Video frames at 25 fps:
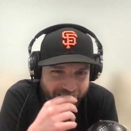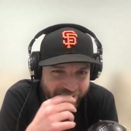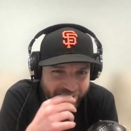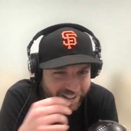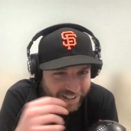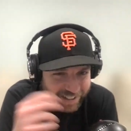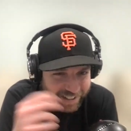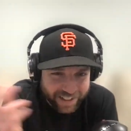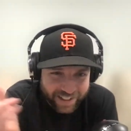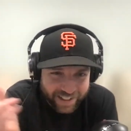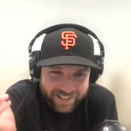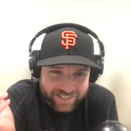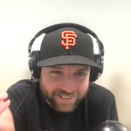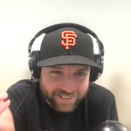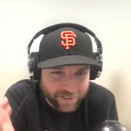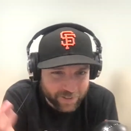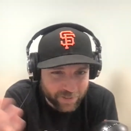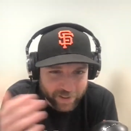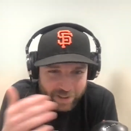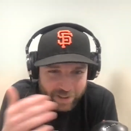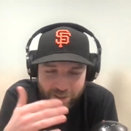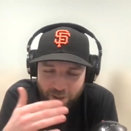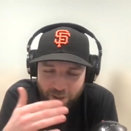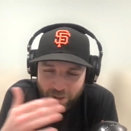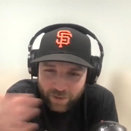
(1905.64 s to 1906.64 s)
I guess he
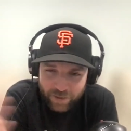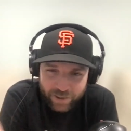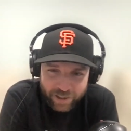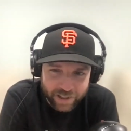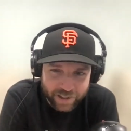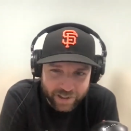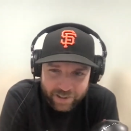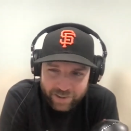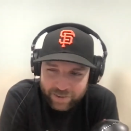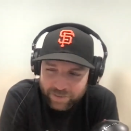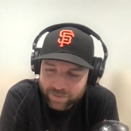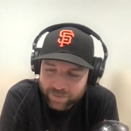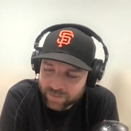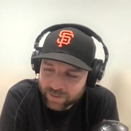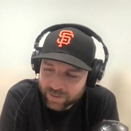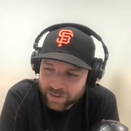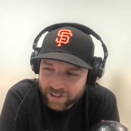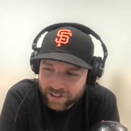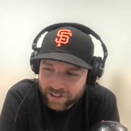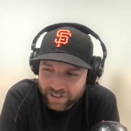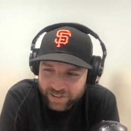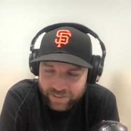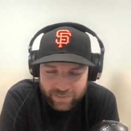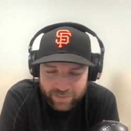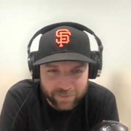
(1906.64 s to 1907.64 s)
would go get
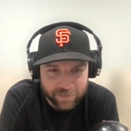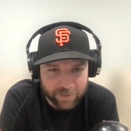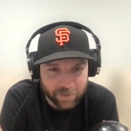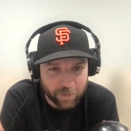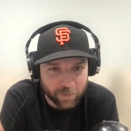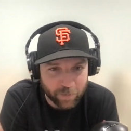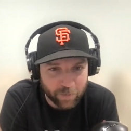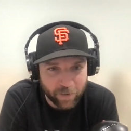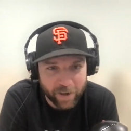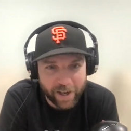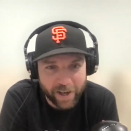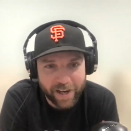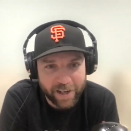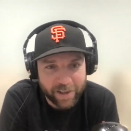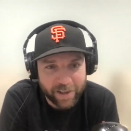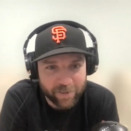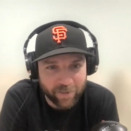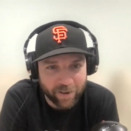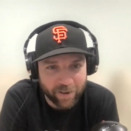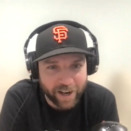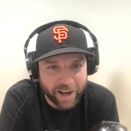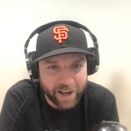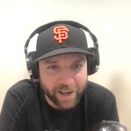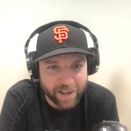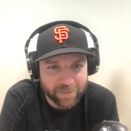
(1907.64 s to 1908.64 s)
fucking saran
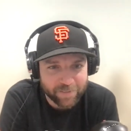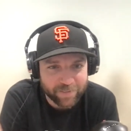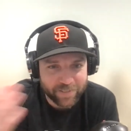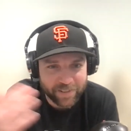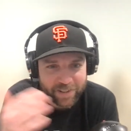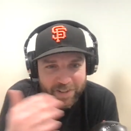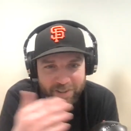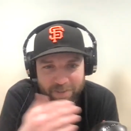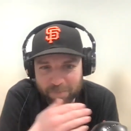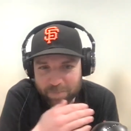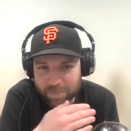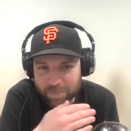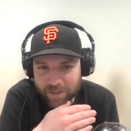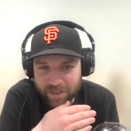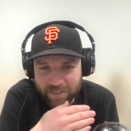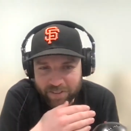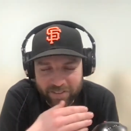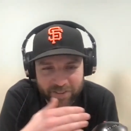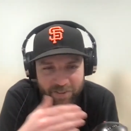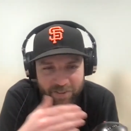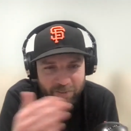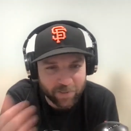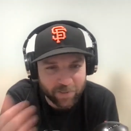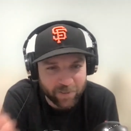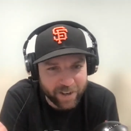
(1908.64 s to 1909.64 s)
wrap. He put
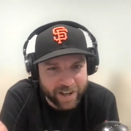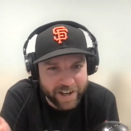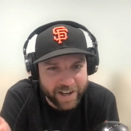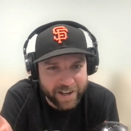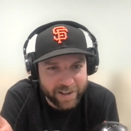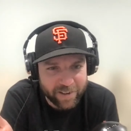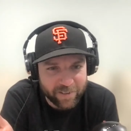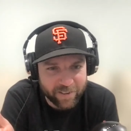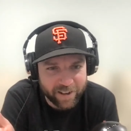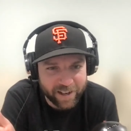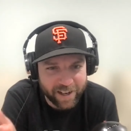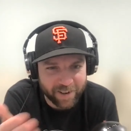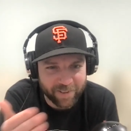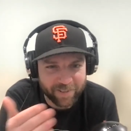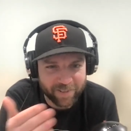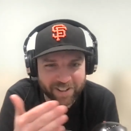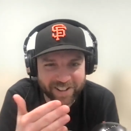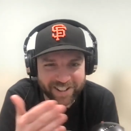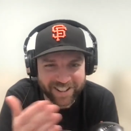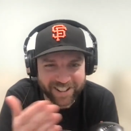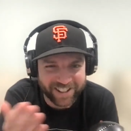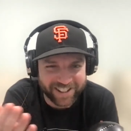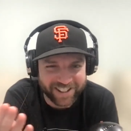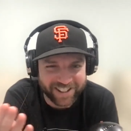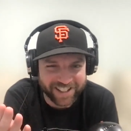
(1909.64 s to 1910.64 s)
saran wrap
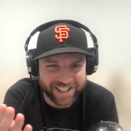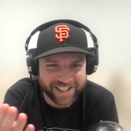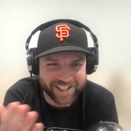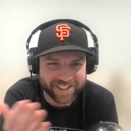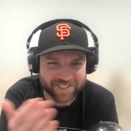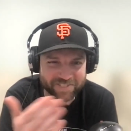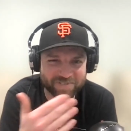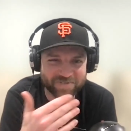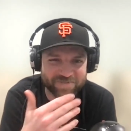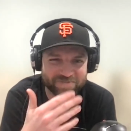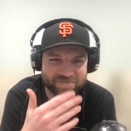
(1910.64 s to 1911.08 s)
on the